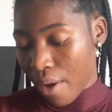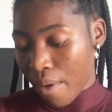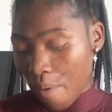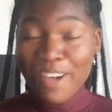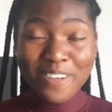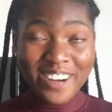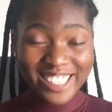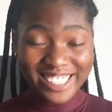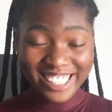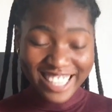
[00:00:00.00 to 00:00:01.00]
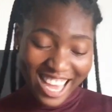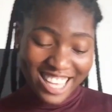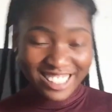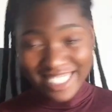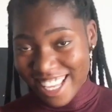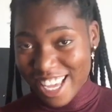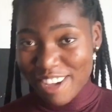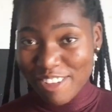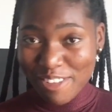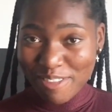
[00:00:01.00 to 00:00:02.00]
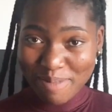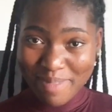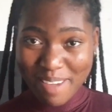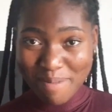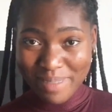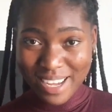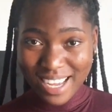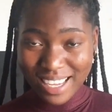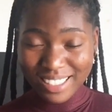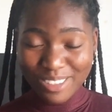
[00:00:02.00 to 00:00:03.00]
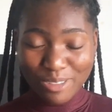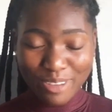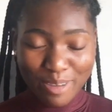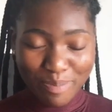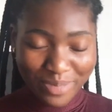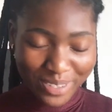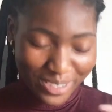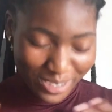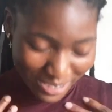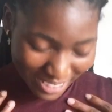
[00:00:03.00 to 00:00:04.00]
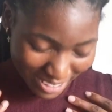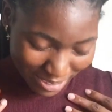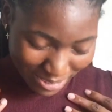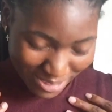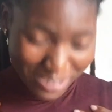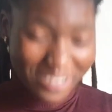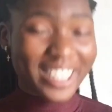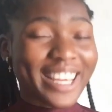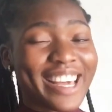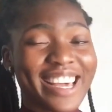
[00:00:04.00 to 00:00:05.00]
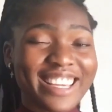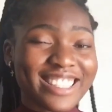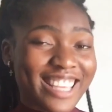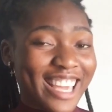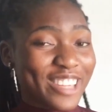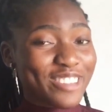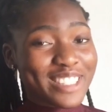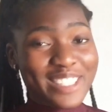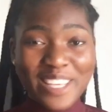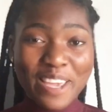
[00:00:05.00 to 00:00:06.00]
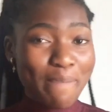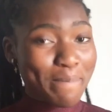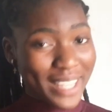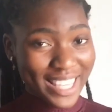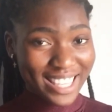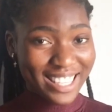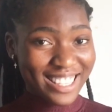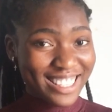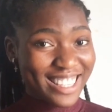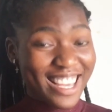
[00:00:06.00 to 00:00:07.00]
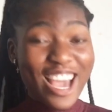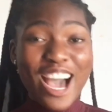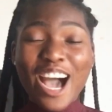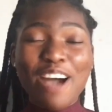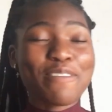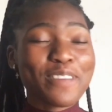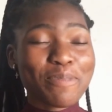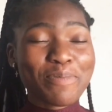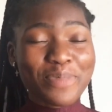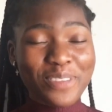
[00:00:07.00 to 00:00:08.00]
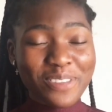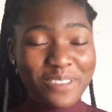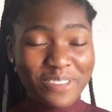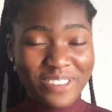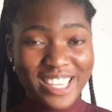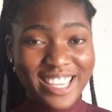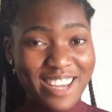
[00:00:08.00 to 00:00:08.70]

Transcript: when was the last time you remembered you were beautiful? Guys, can you see me? I'm a beauty.